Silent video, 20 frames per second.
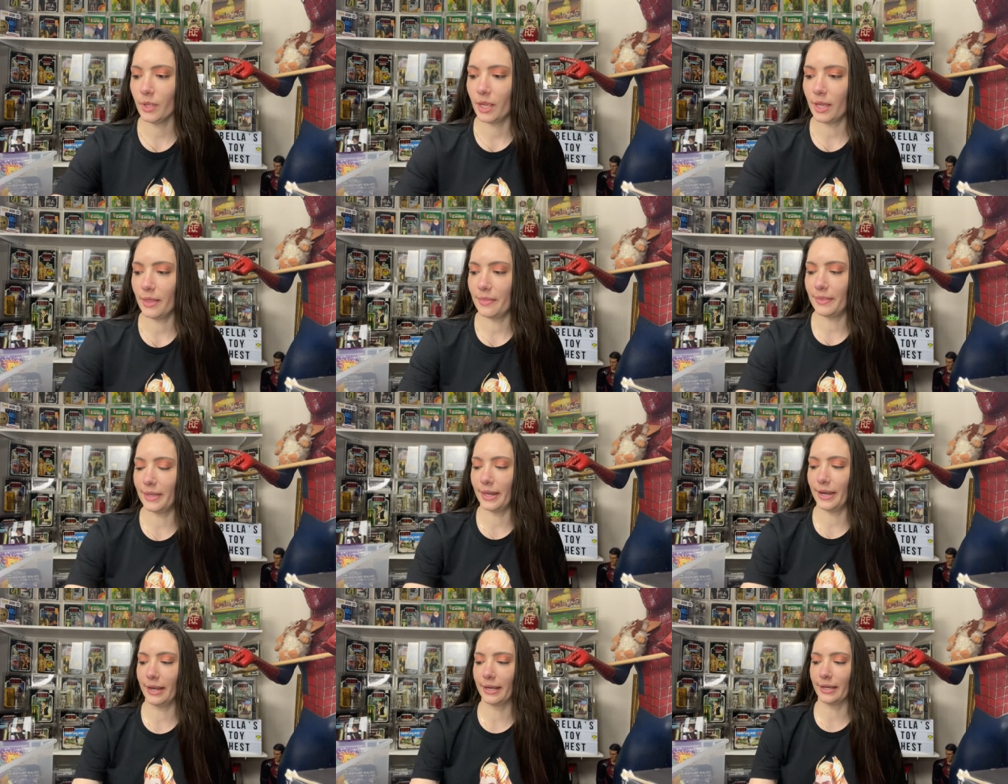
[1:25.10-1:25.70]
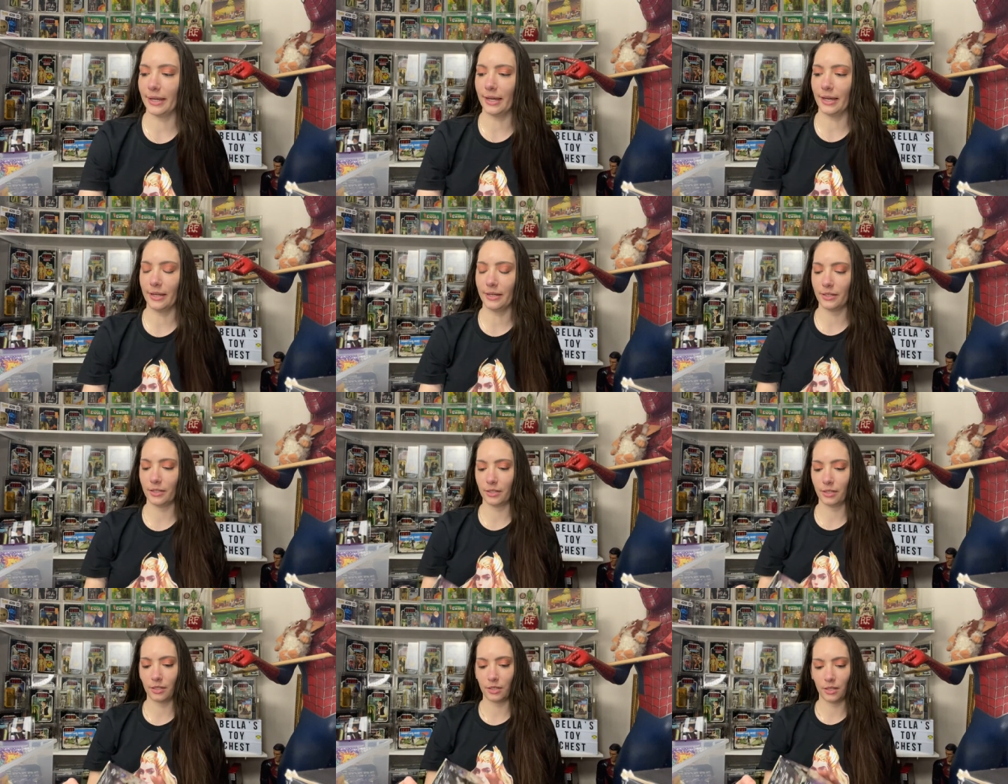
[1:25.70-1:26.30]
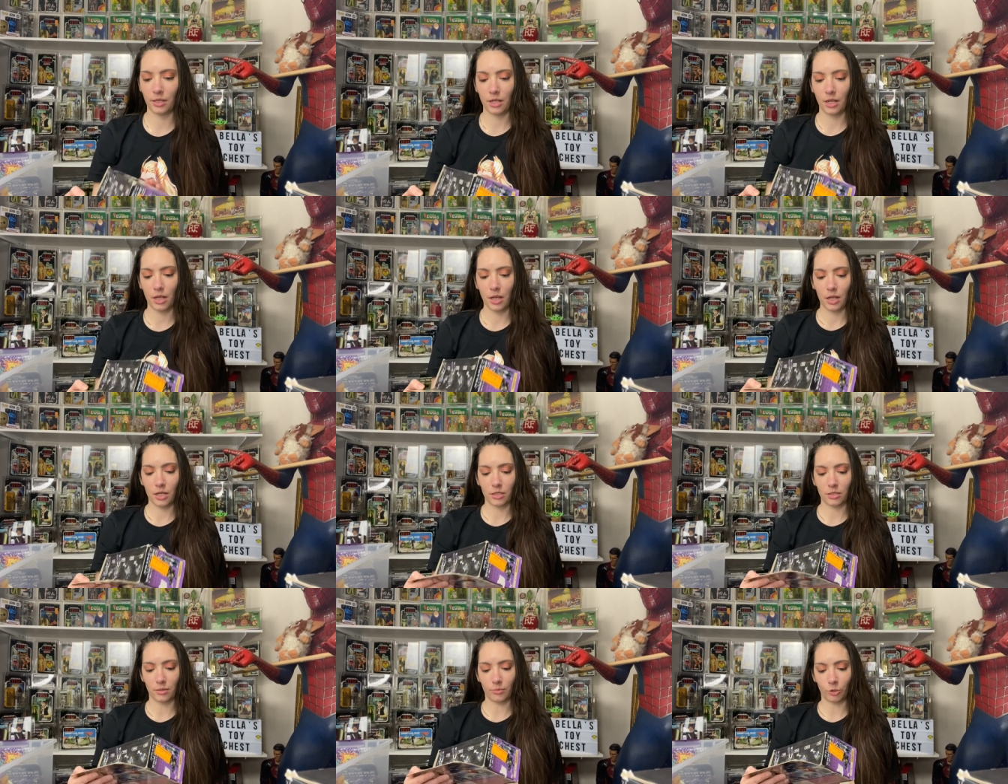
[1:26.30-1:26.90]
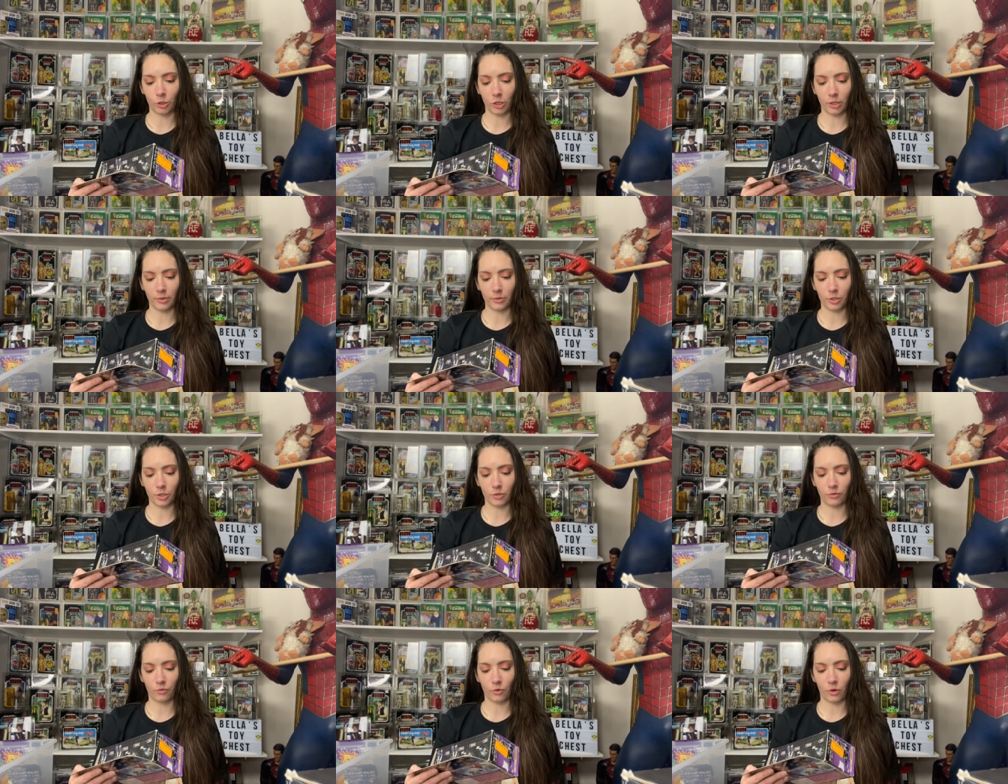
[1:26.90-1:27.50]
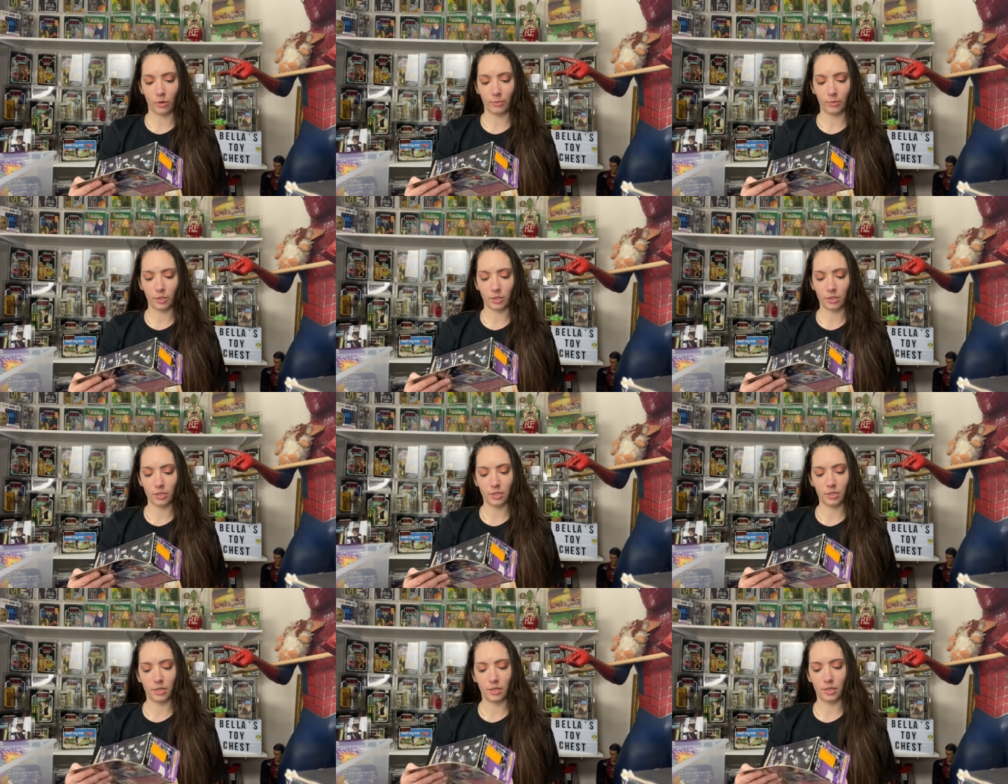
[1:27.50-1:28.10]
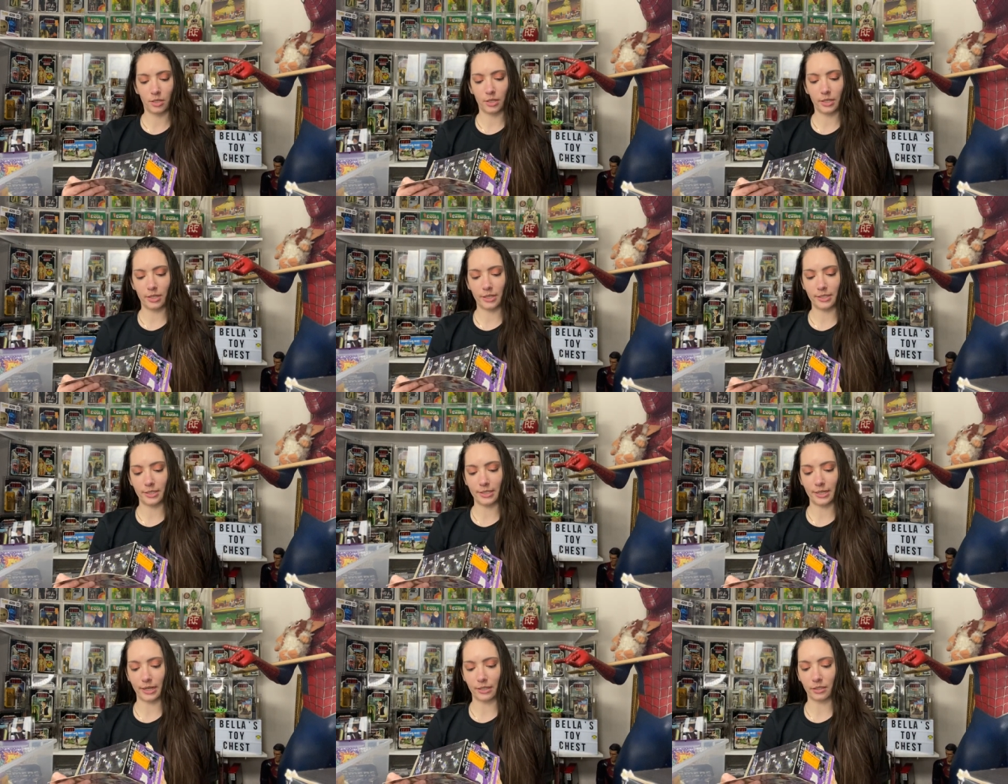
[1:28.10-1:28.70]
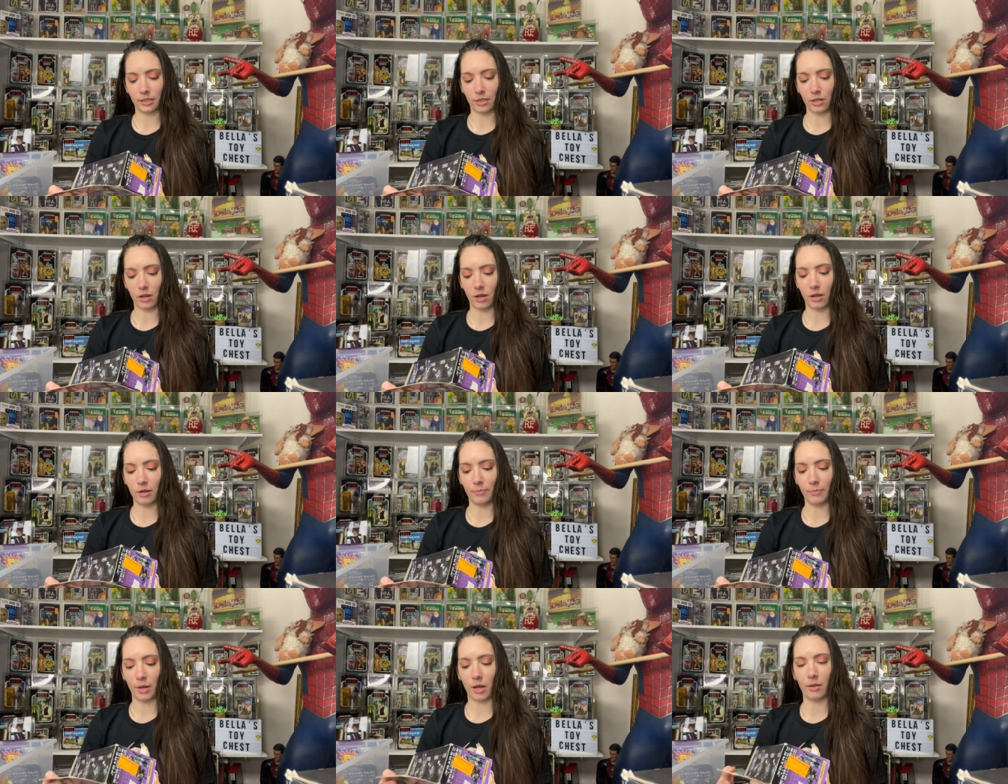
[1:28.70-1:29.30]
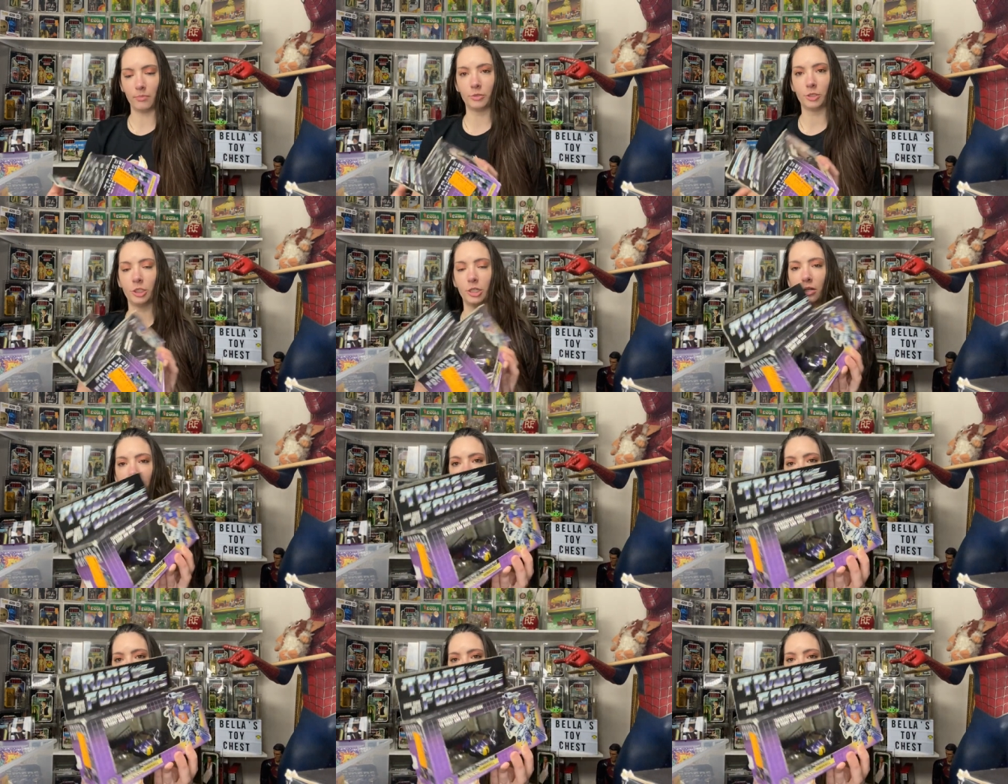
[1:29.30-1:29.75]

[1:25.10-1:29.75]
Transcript: Then I got some Transformers Insecticon Bombshell.